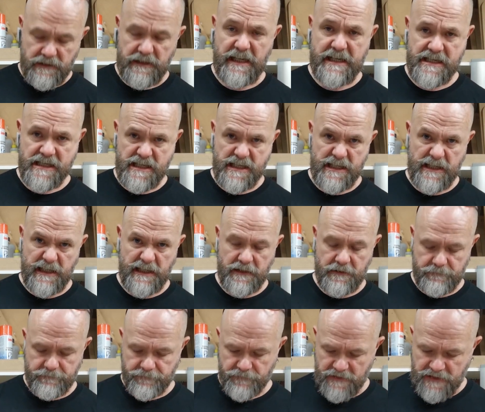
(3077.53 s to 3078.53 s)
Nice and neat,
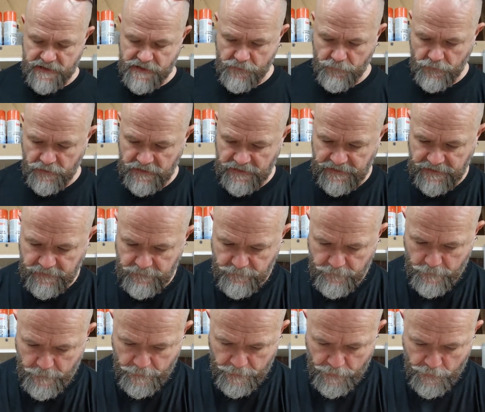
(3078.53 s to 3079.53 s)
that's what we like.
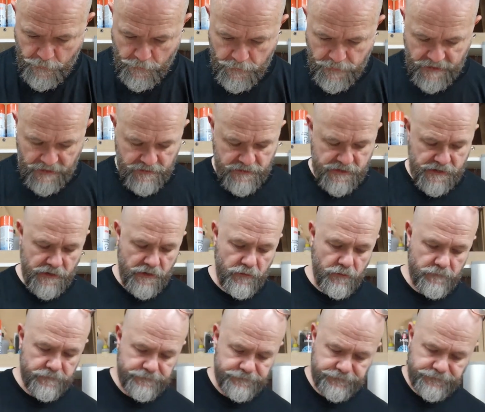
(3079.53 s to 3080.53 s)

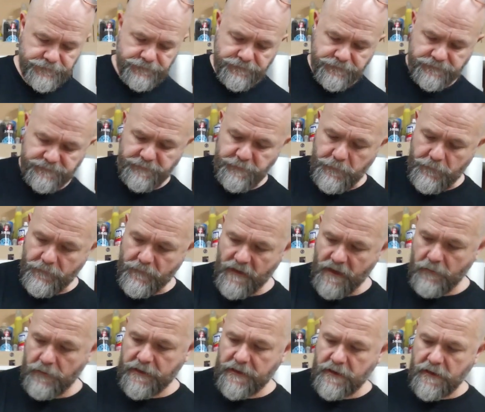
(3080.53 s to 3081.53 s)
So
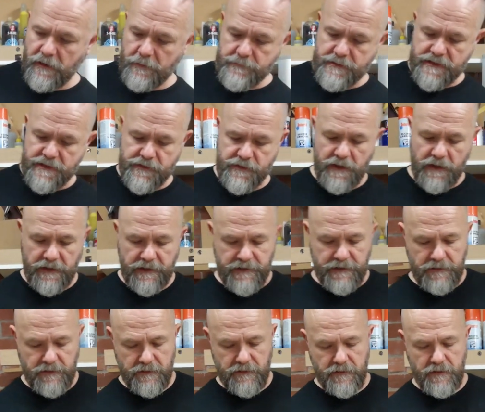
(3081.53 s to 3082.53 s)
when it comes to
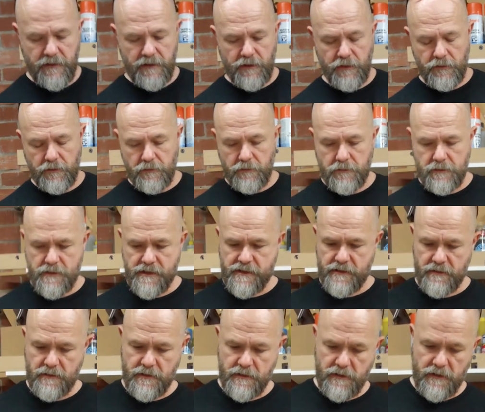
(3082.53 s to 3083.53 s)
drilling the
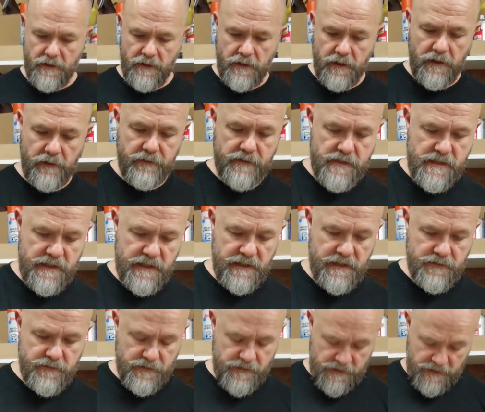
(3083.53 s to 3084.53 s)
holes, obviously
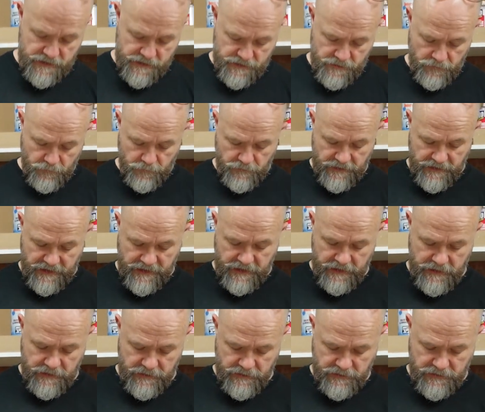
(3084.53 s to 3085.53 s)
the traditional
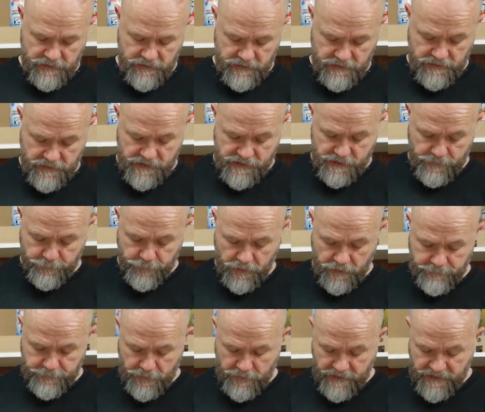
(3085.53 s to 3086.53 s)
way is to
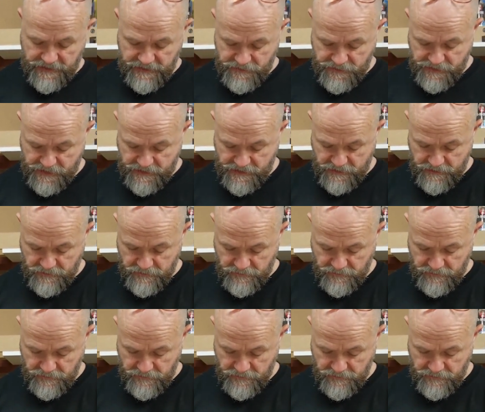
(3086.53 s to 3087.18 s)
pop your hinge in,